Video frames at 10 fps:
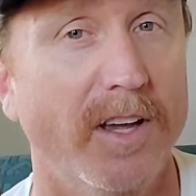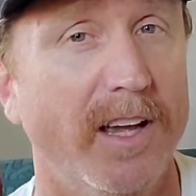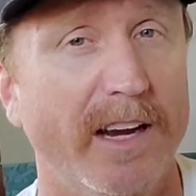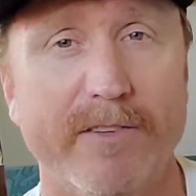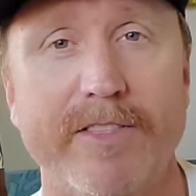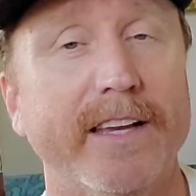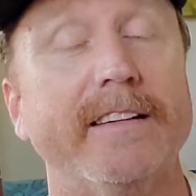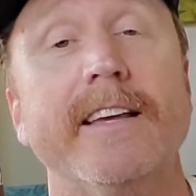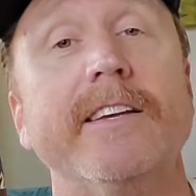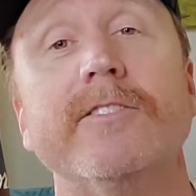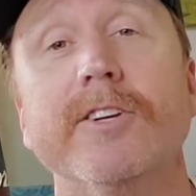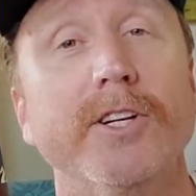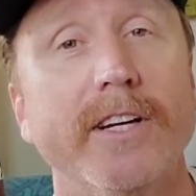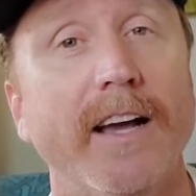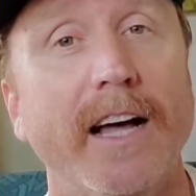Everything tastes
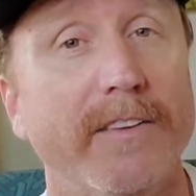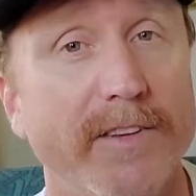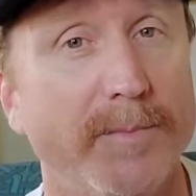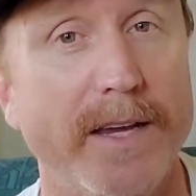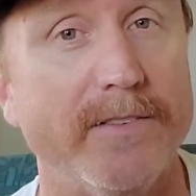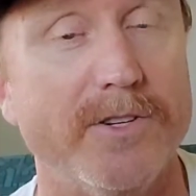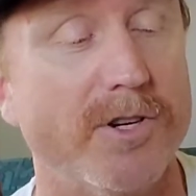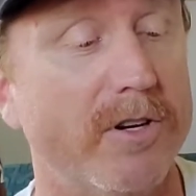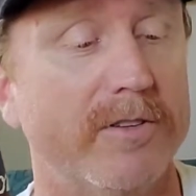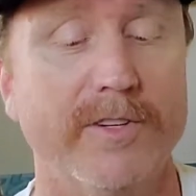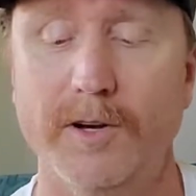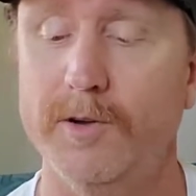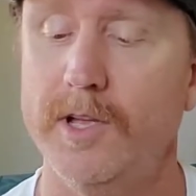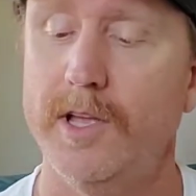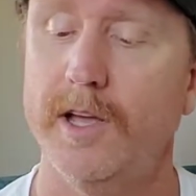good out of this mason jar.
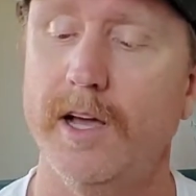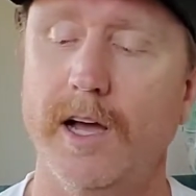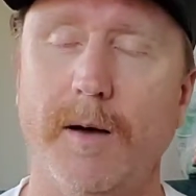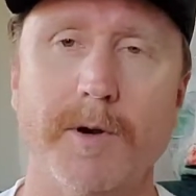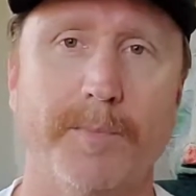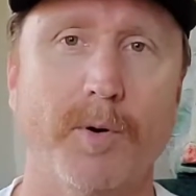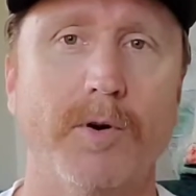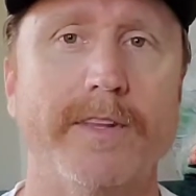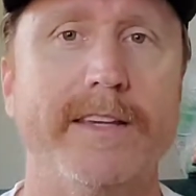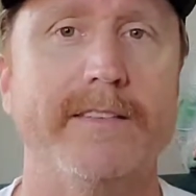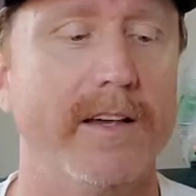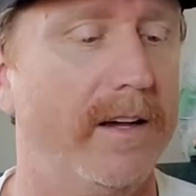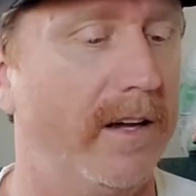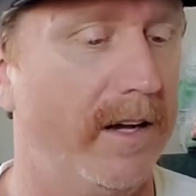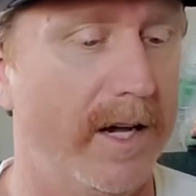So I'm going to pour these
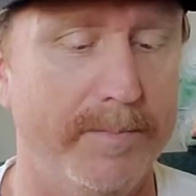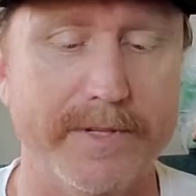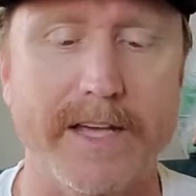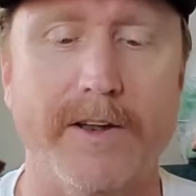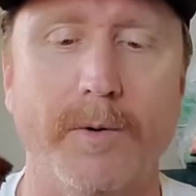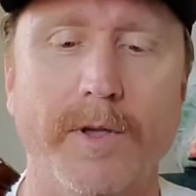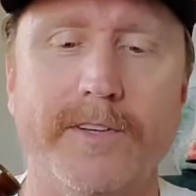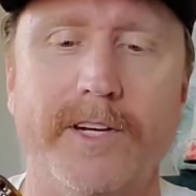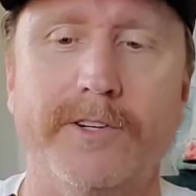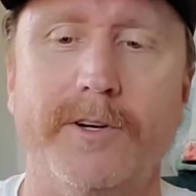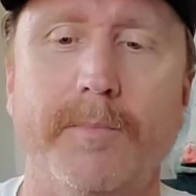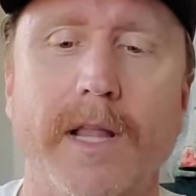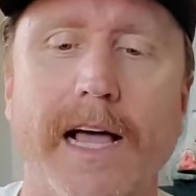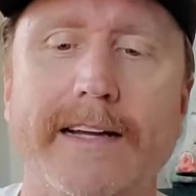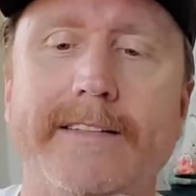up together. I was going to do a
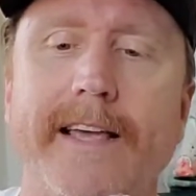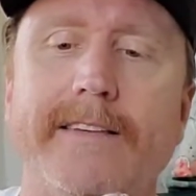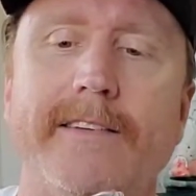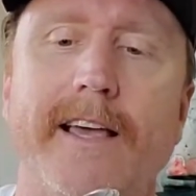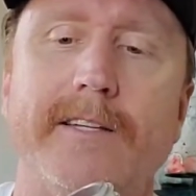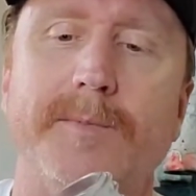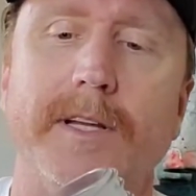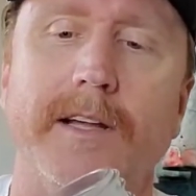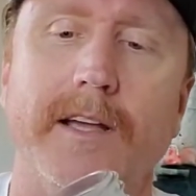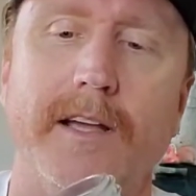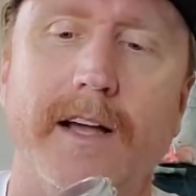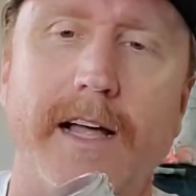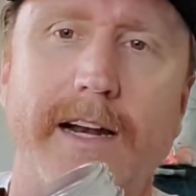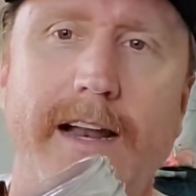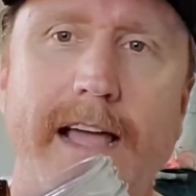blind taste test, but
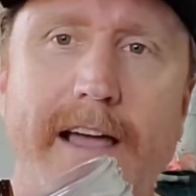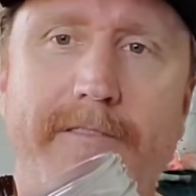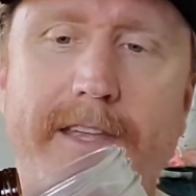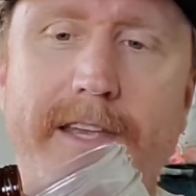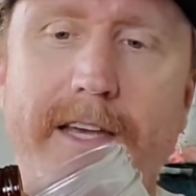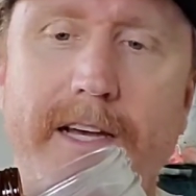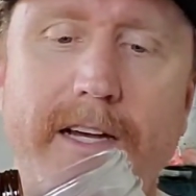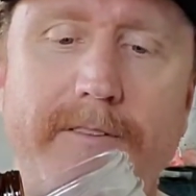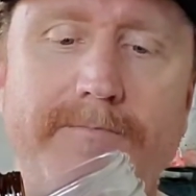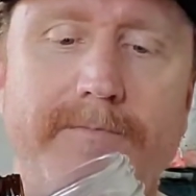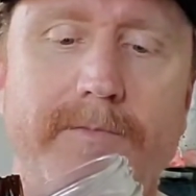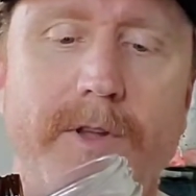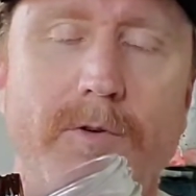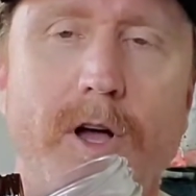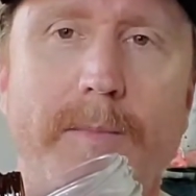I didn't have the
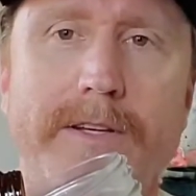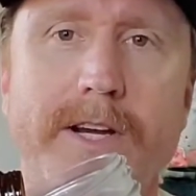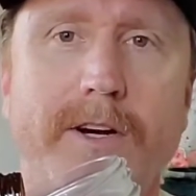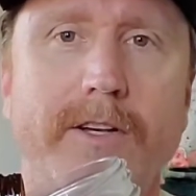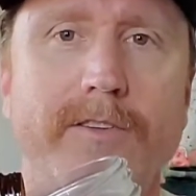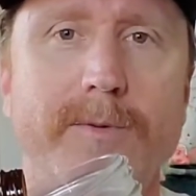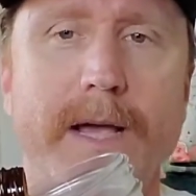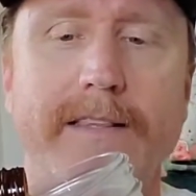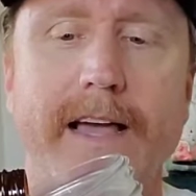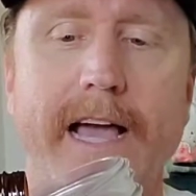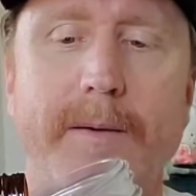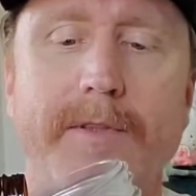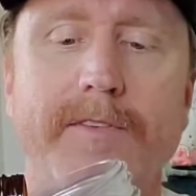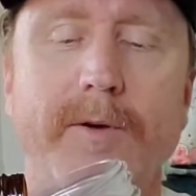raw materials to make that happen.